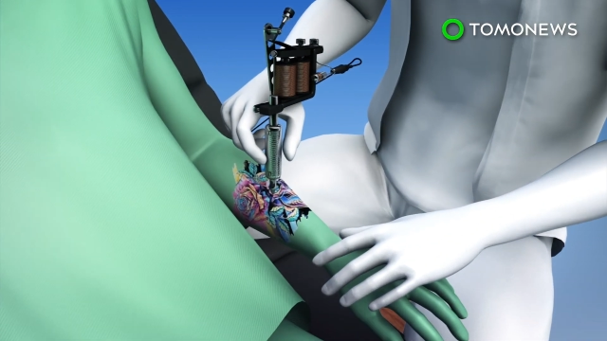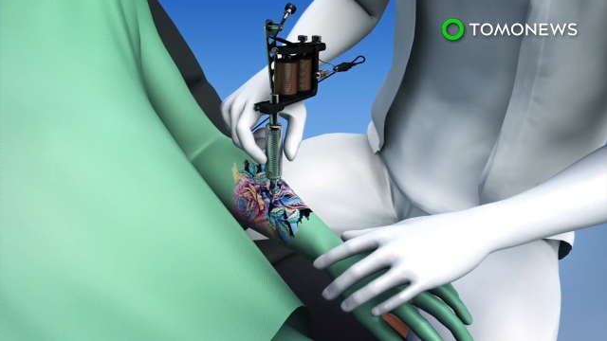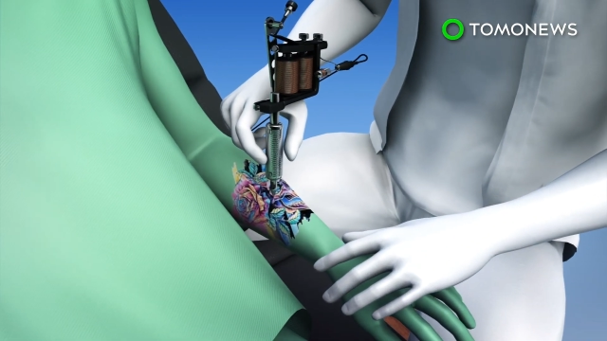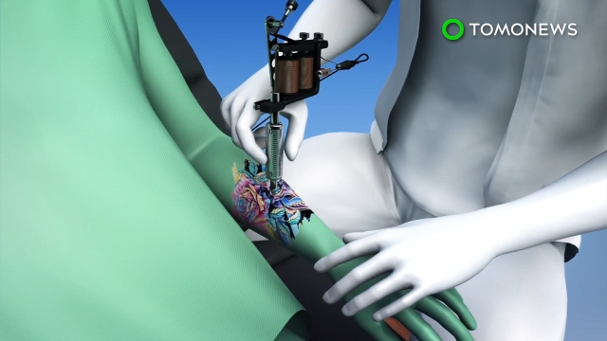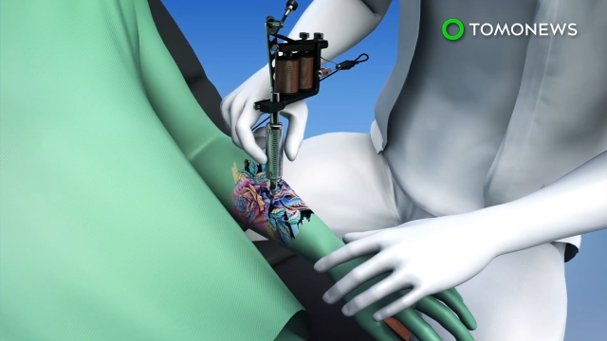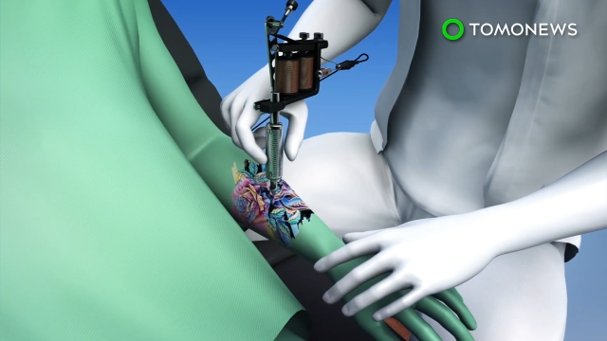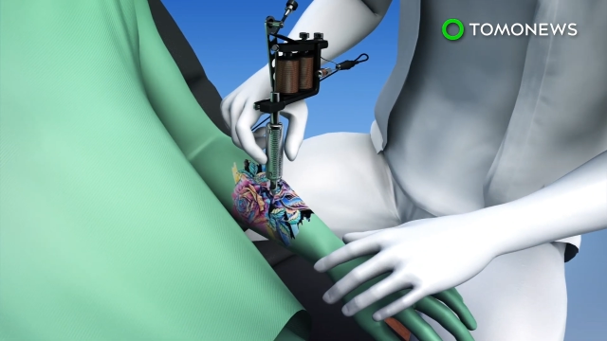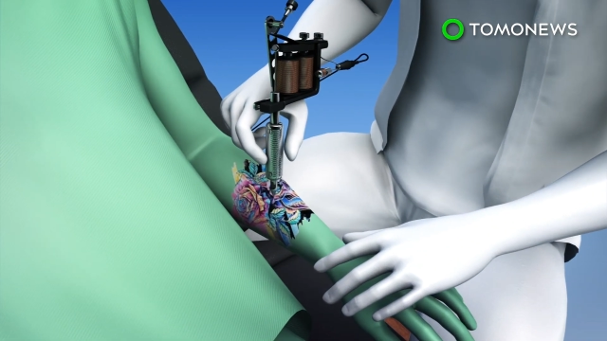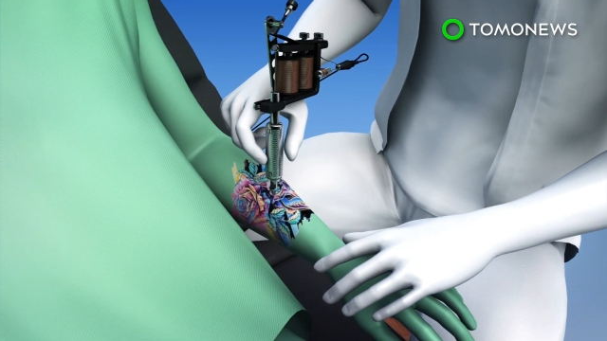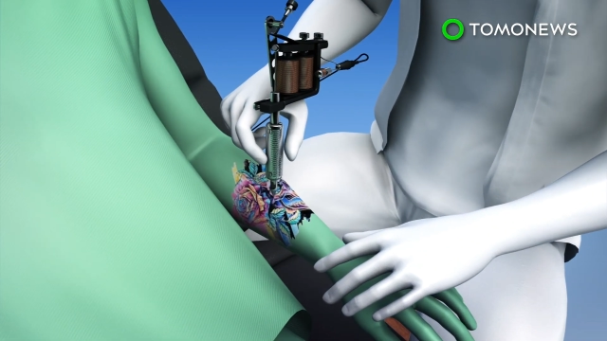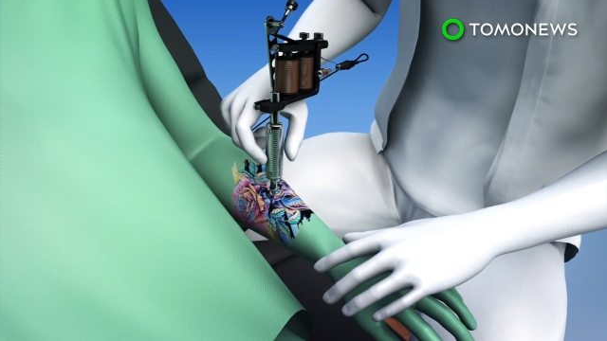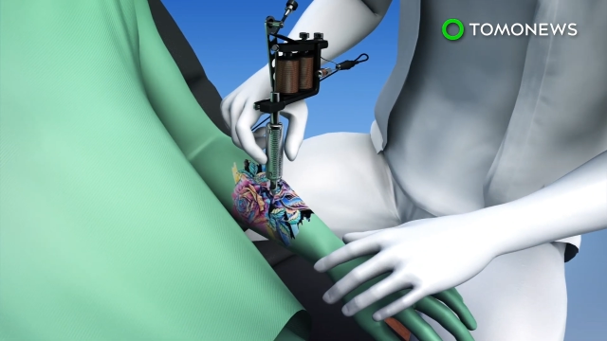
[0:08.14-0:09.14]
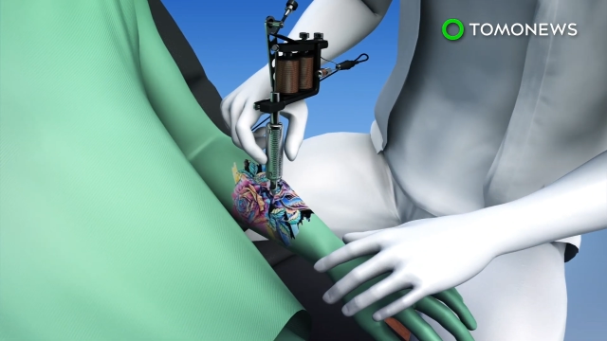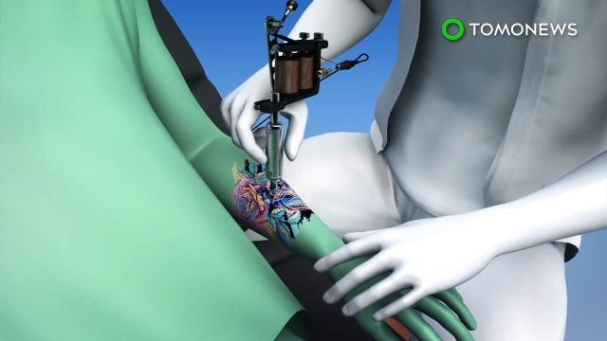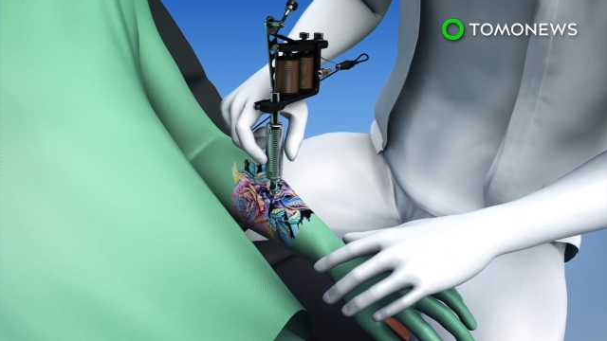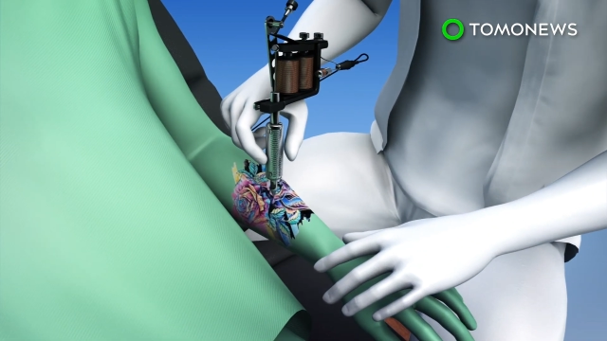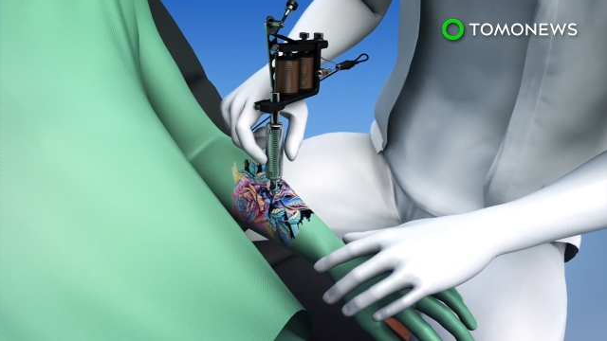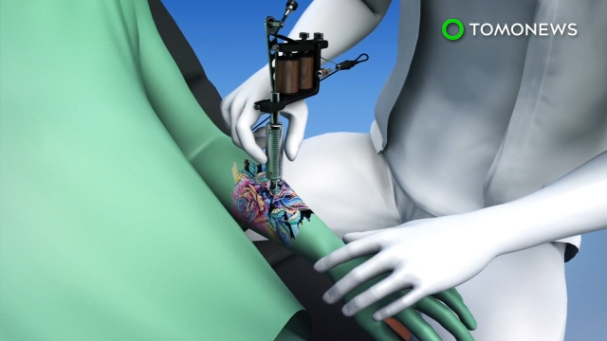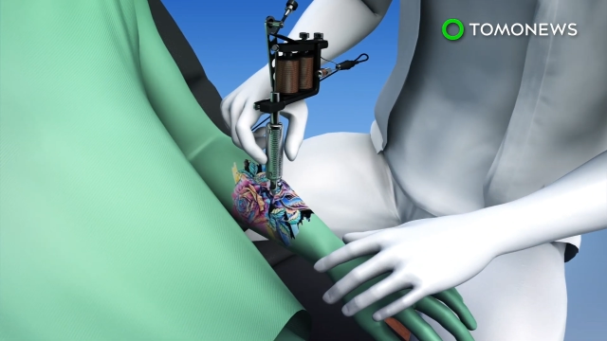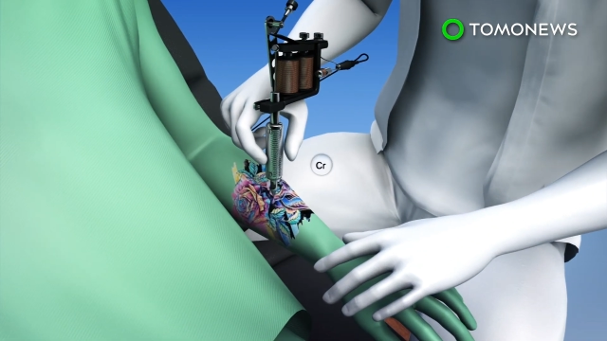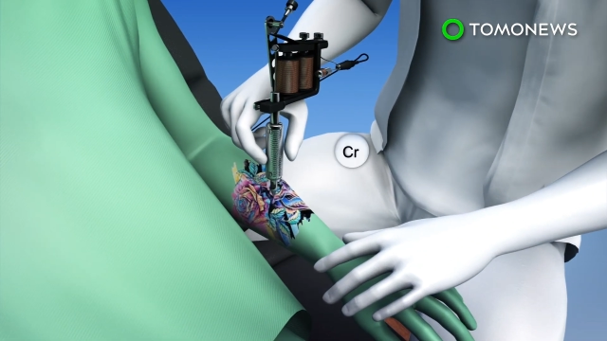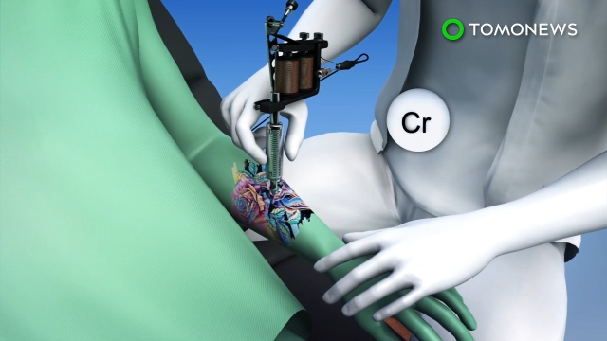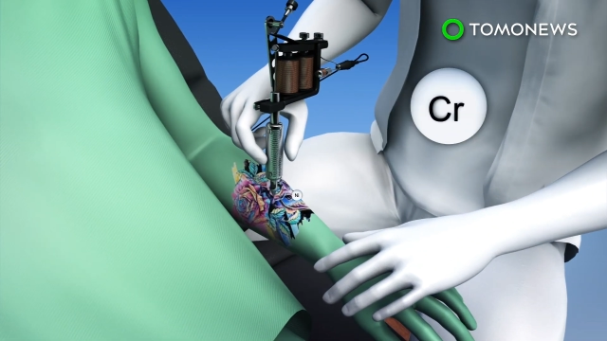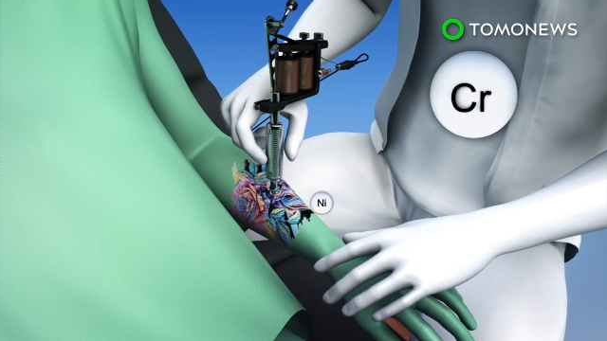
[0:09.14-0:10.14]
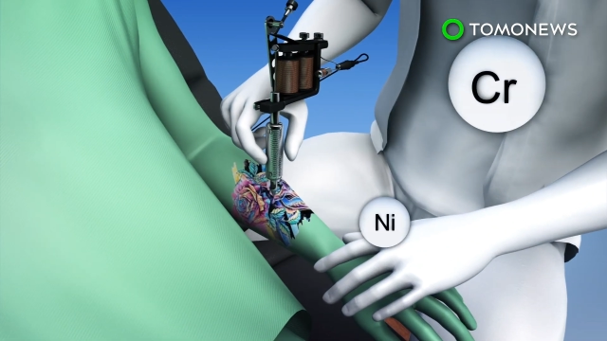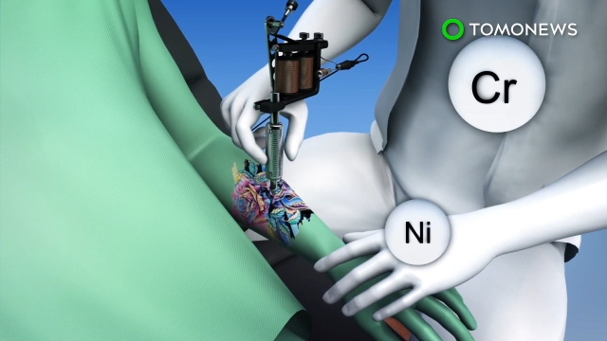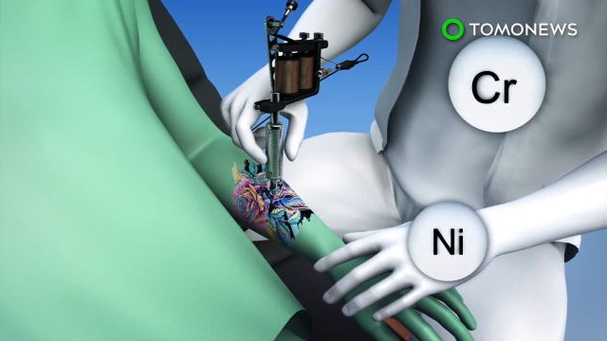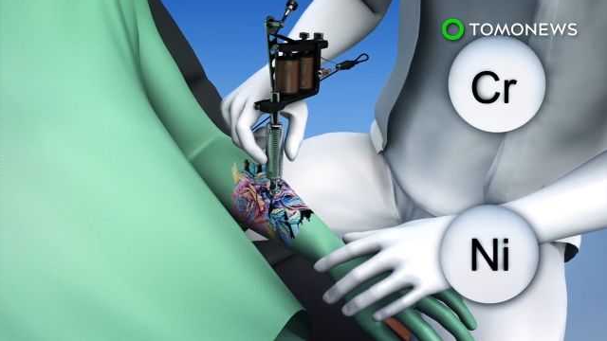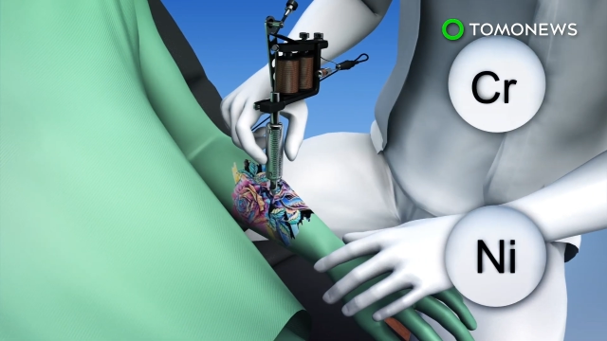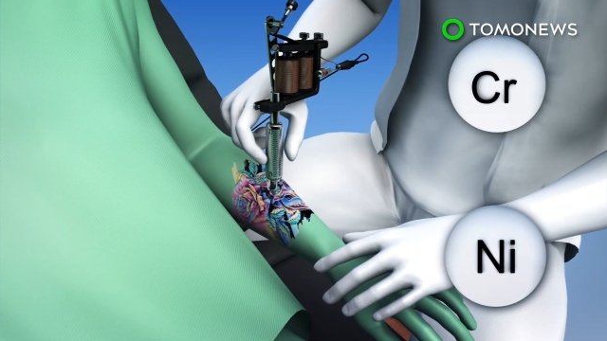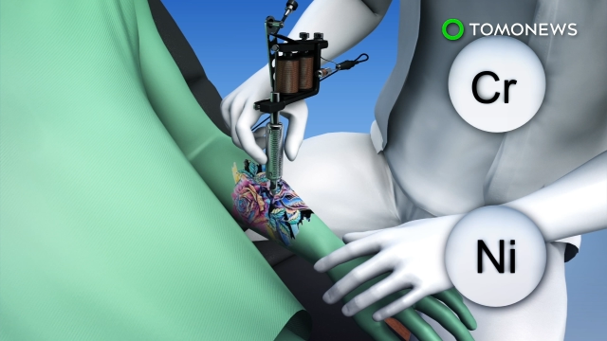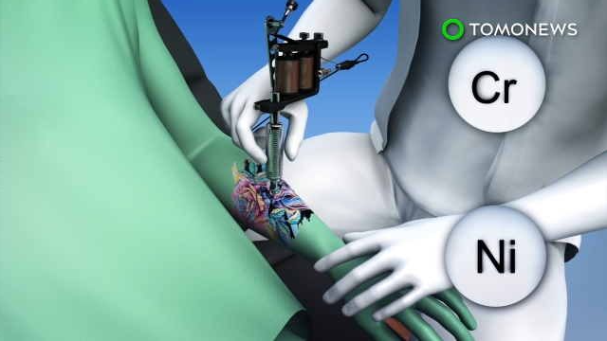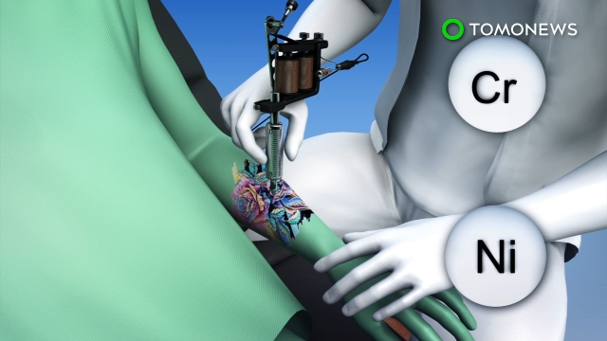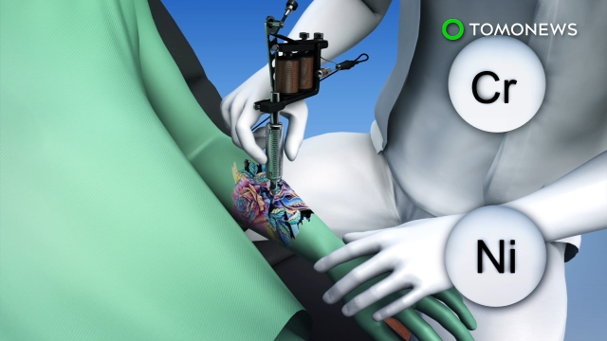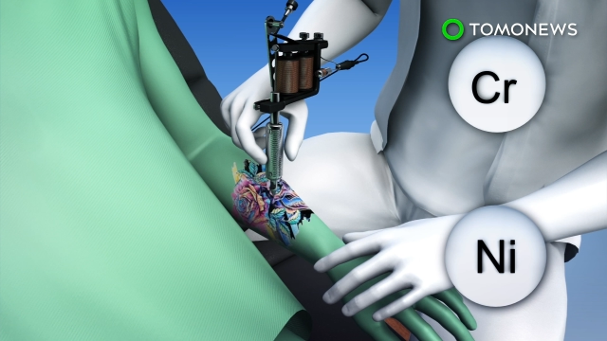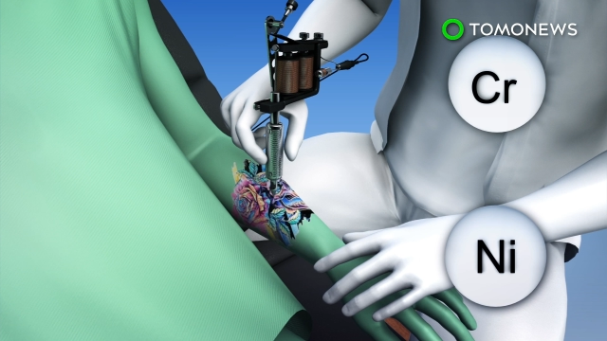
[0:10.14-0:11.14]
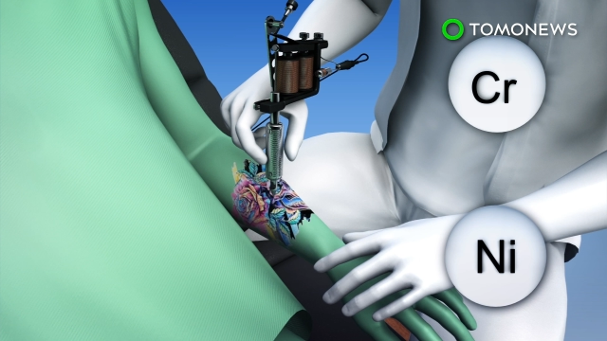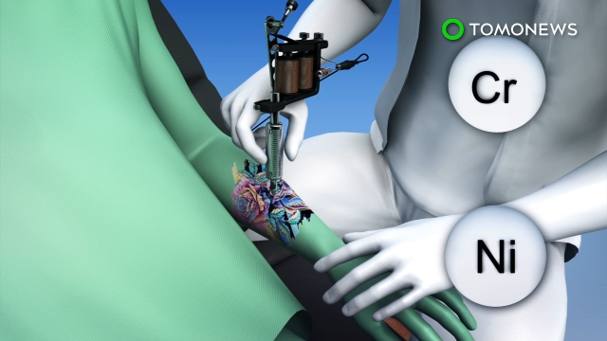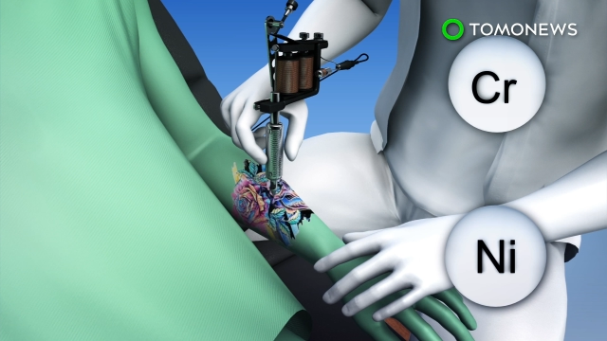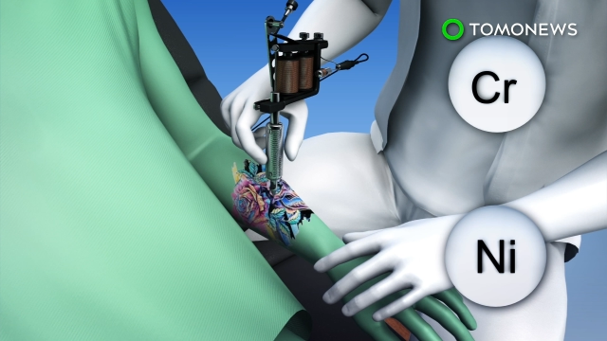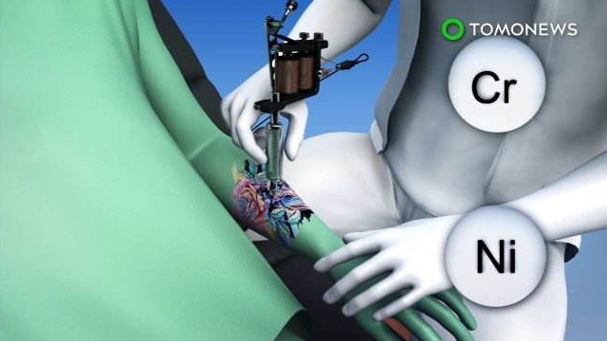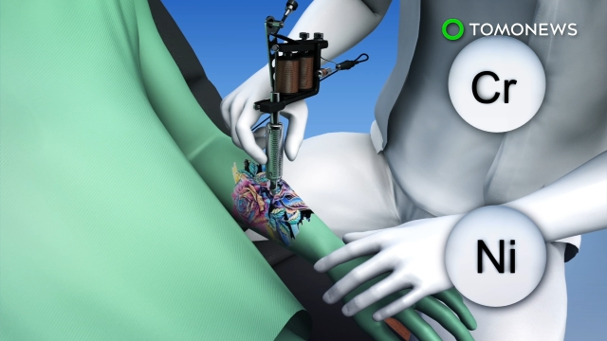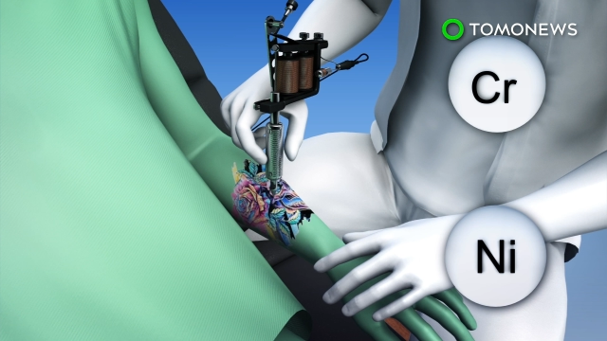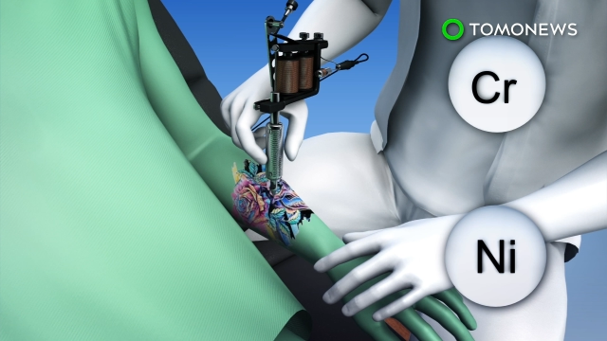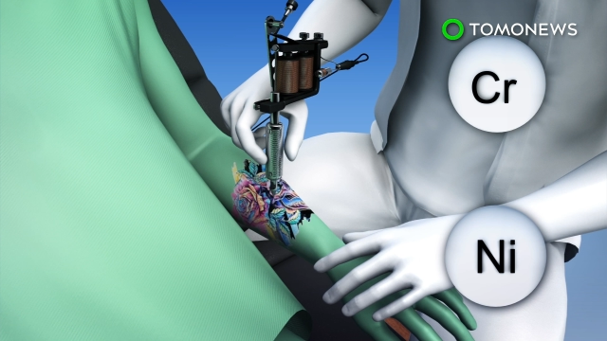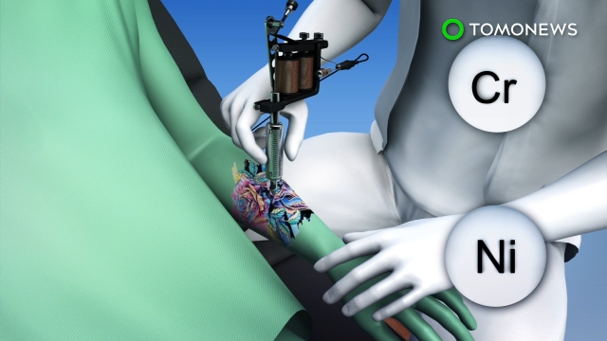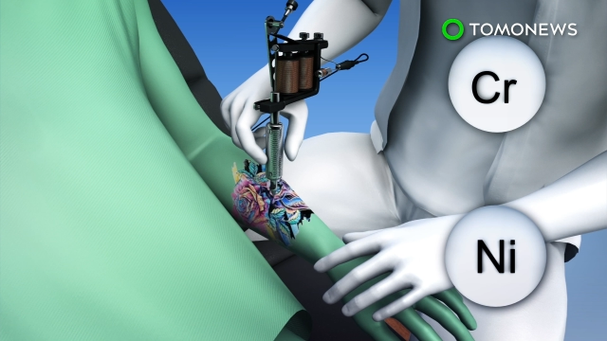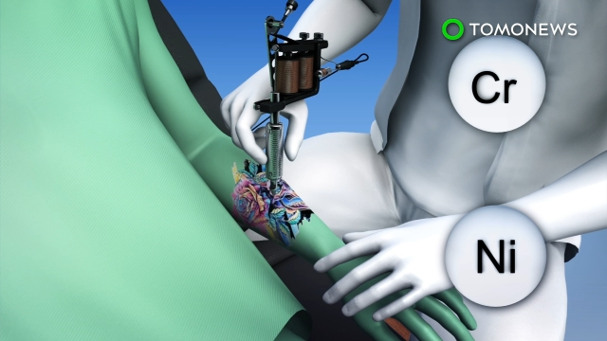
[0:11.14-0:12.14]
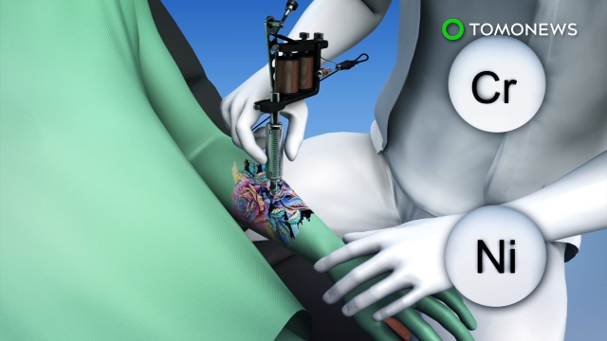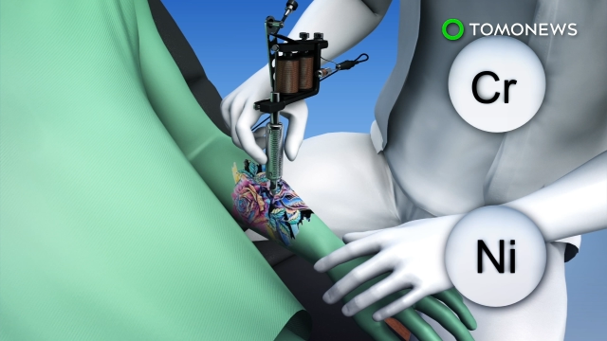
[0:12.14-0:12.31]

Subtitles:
Nobody's mouth can be seen.